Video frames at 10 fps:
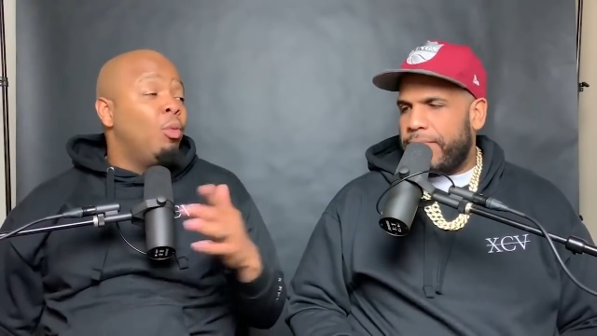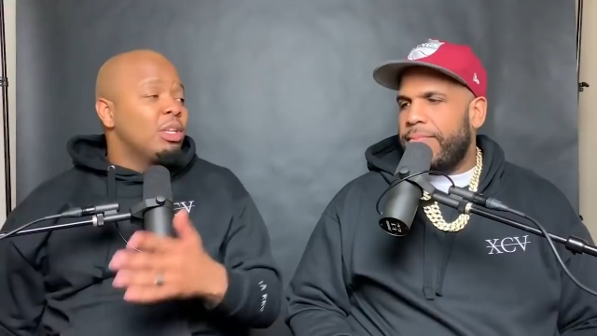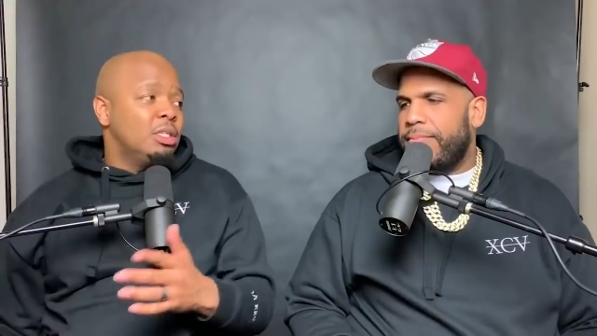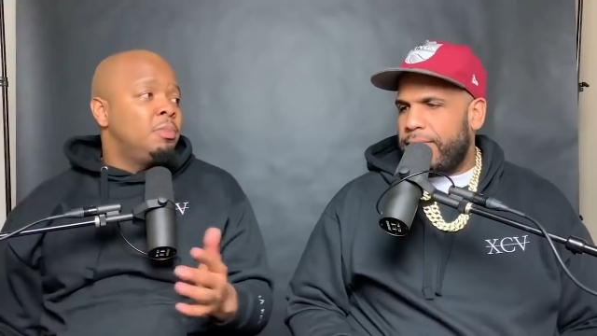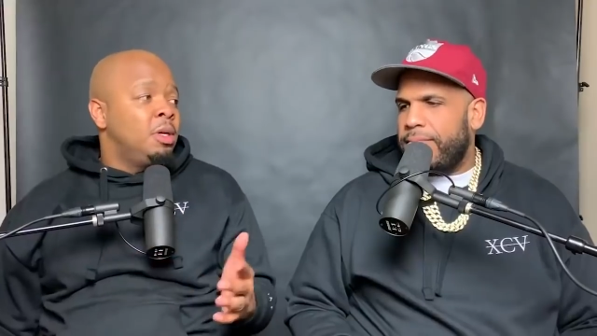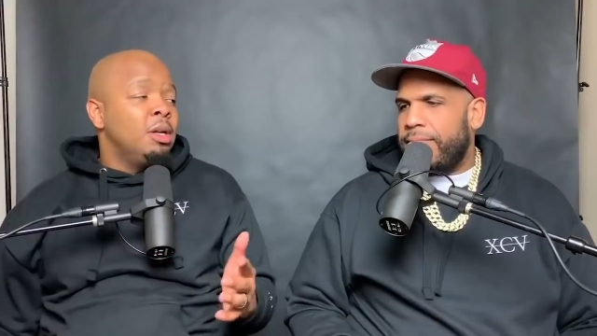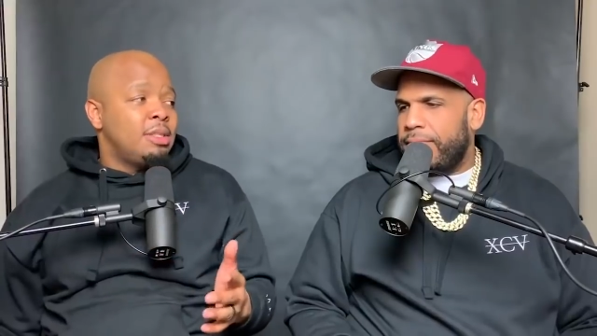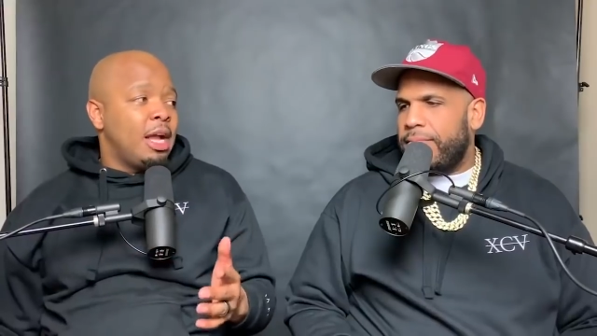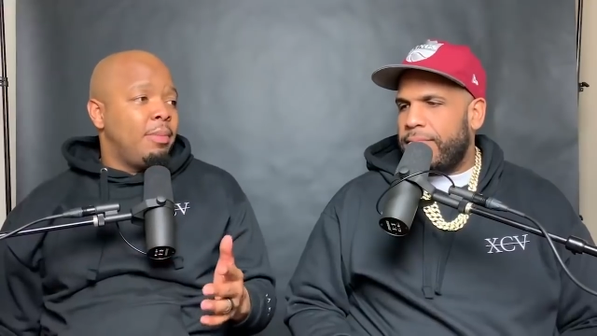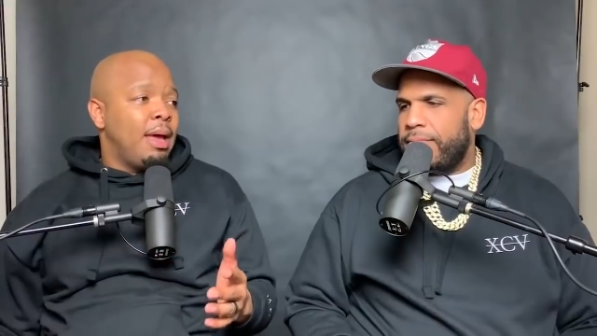Speaker 1: It wasn't good
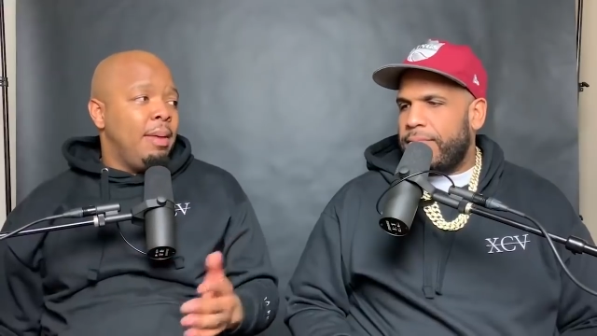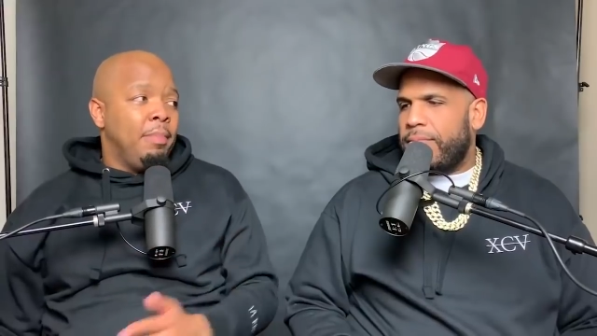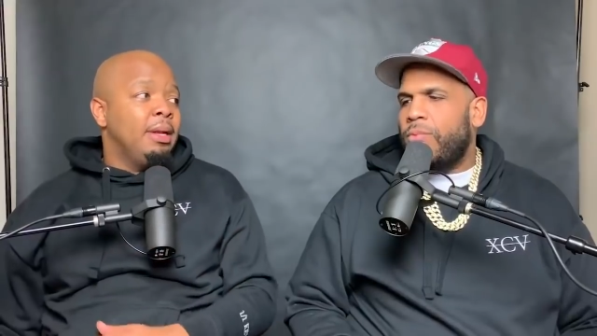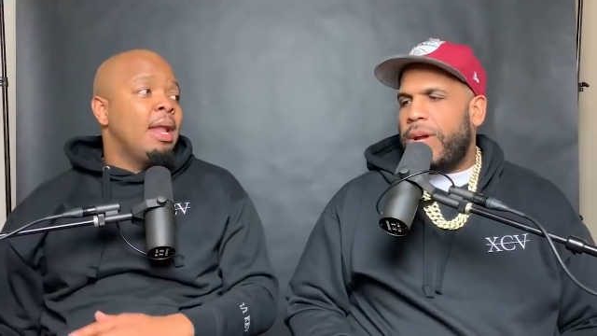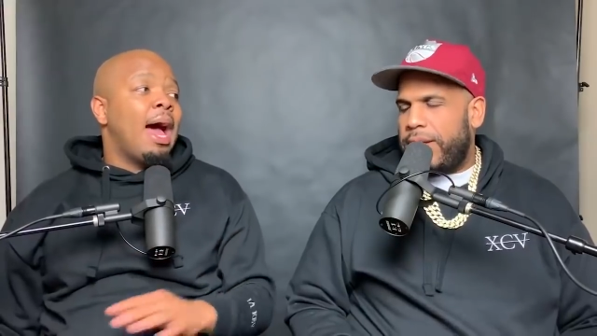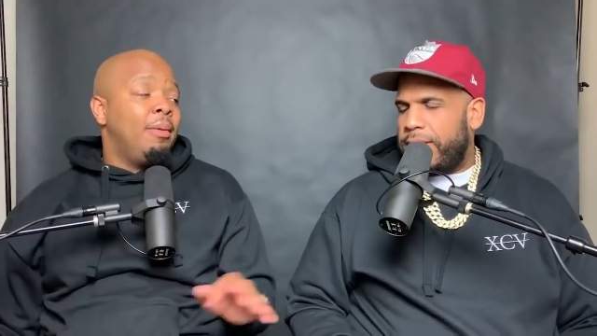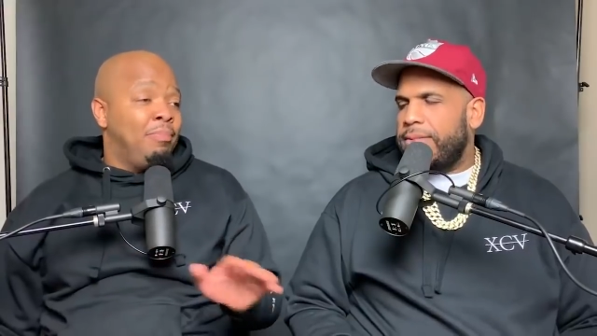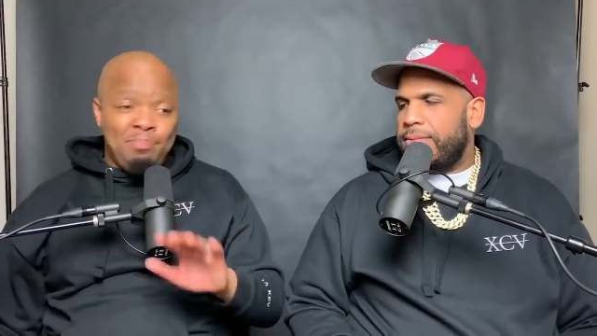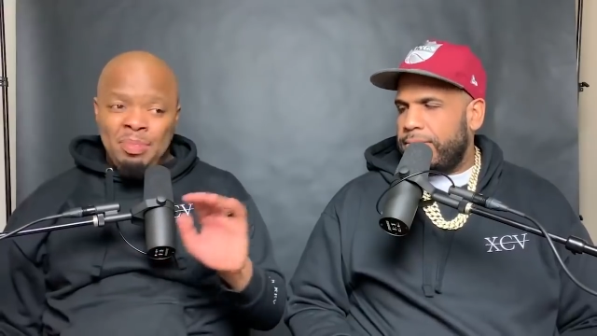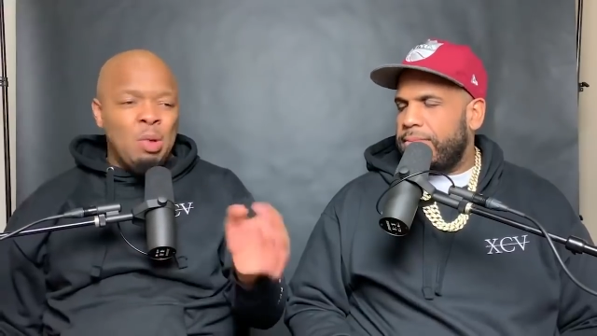as Anchorman, but not
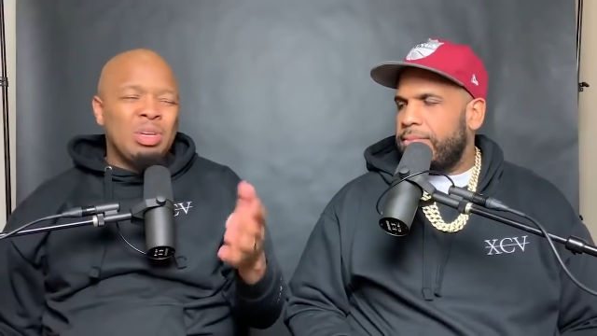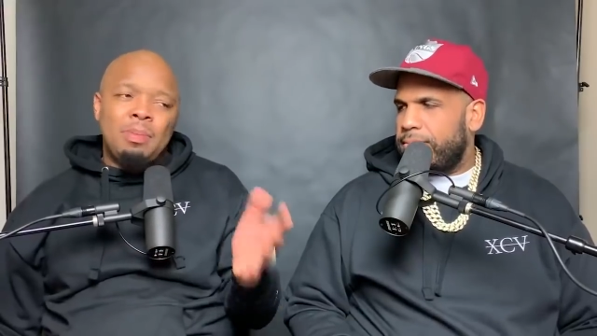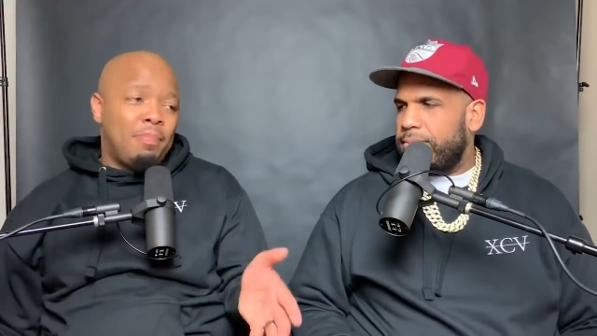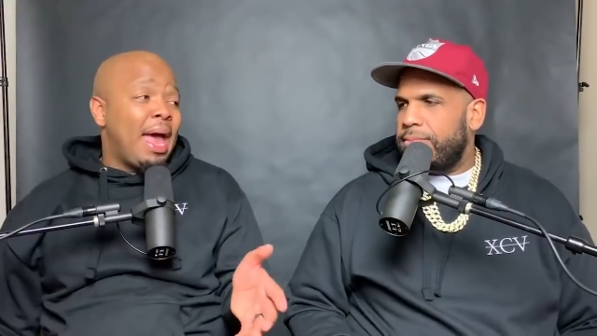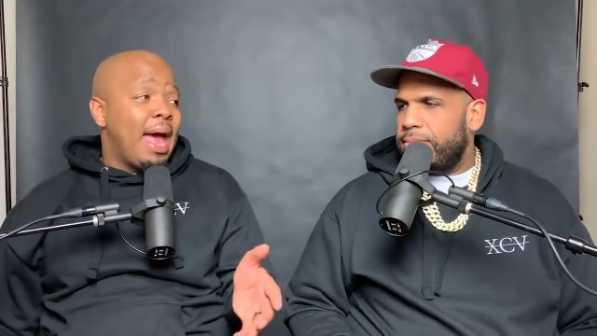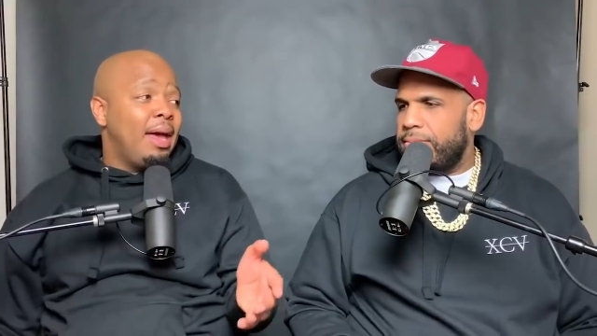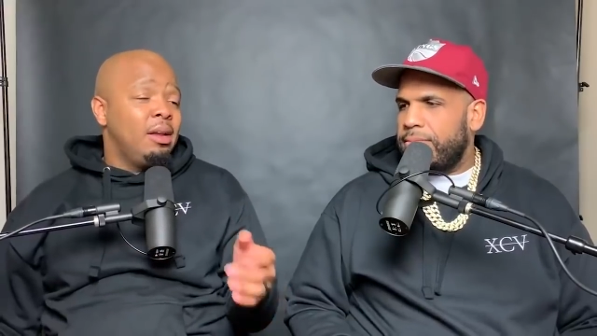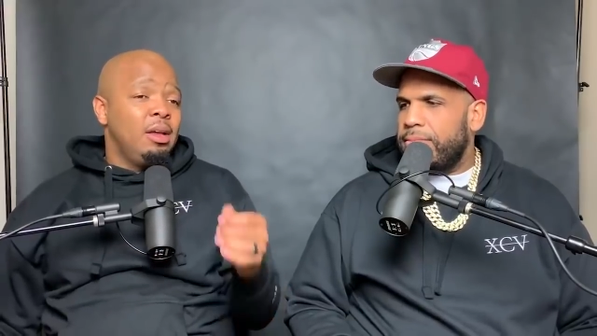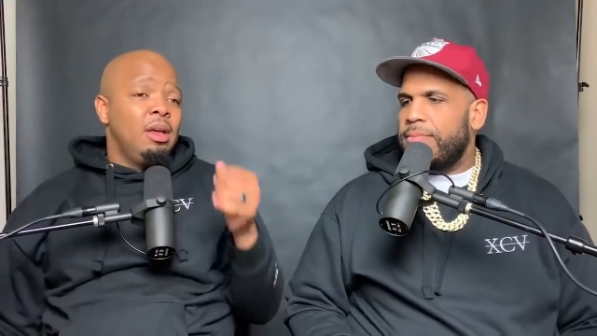it wasn't bad.